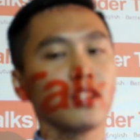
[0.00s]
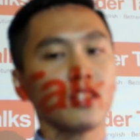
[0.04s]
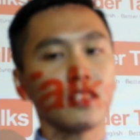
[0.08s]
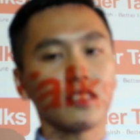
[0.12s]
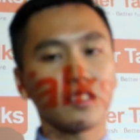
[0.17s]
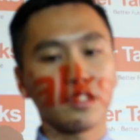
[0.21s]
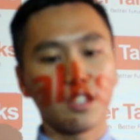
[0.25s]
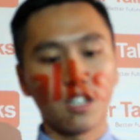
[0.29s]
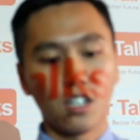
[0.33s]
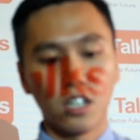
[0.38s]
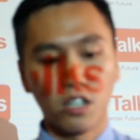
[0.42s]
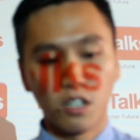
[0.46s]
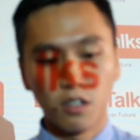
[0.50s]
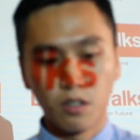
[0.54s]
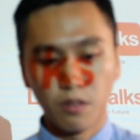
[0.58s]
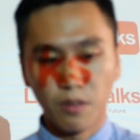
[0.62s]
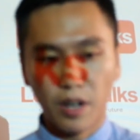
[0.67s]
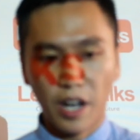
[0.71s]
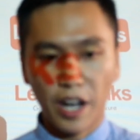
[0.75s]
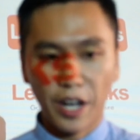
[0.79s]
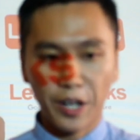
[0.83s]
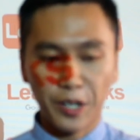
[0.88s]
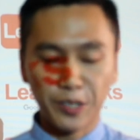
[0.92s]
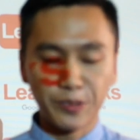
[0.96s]
So
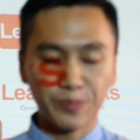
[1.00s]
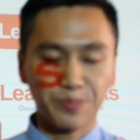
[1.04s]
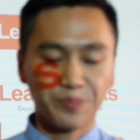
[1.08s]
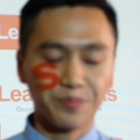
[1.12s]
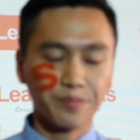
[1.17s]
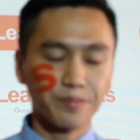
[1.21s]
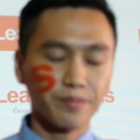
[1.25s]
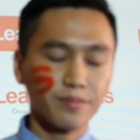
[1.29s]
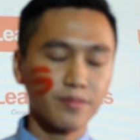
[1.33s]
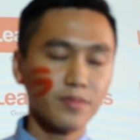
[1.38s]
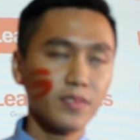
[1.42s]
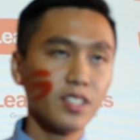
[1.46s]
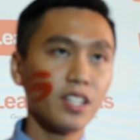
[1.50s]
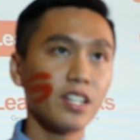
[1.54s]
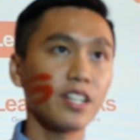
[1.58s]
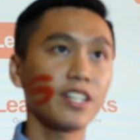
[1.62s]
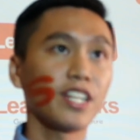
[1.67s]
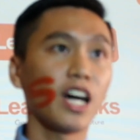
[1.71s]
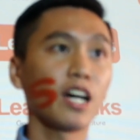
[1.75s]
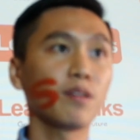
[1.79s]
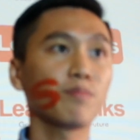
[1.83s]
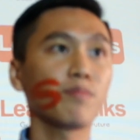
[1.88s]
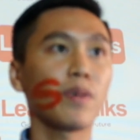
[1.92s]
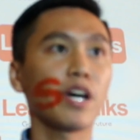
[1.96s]
I
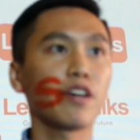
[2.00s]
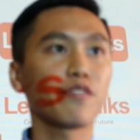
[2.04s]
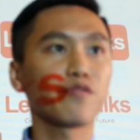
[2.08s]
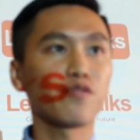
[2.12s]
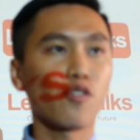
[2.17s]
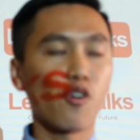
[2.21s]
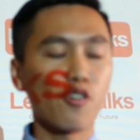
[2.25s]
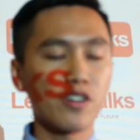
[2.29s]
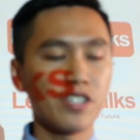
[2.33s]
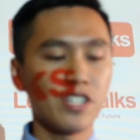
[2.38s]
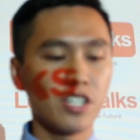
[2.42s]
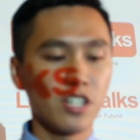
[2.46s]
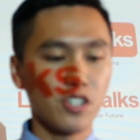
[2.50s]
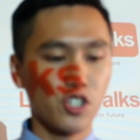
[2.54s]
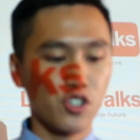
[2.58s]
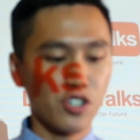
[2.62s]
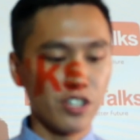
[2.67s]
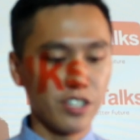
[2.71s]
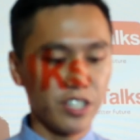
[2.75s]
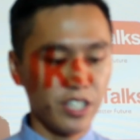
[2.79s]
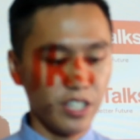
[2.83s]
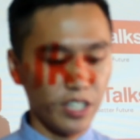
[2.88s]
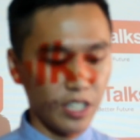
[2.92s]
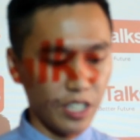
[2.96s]
done my 4 year
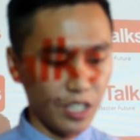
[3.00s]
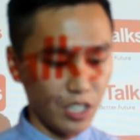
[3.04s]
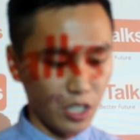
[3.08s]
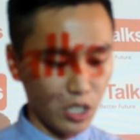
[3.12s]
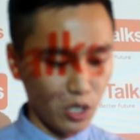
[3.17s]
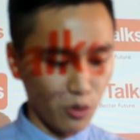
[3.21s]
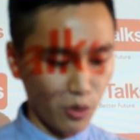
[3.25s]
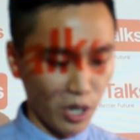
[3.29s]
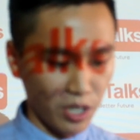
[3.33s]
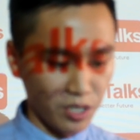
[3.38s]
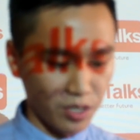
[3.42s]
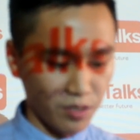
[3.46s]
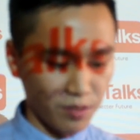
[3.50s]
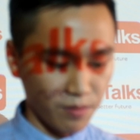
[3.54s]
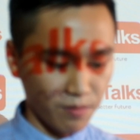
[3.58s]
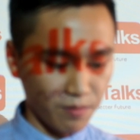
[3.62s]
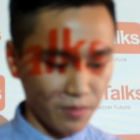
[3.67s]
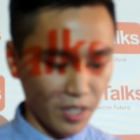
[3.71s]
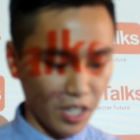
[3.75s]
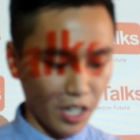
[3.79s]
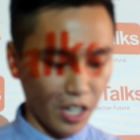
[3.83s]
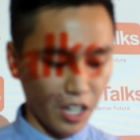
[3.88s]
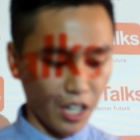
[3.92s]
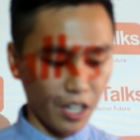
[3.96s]
journey in the US,
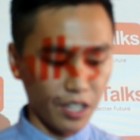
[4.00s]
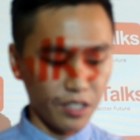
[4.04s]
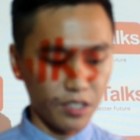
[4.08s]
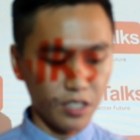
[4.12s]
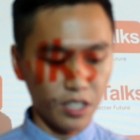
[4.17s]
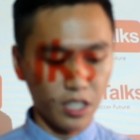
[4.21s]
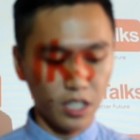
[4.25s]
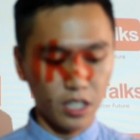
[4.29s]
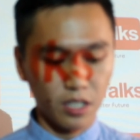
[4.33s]
and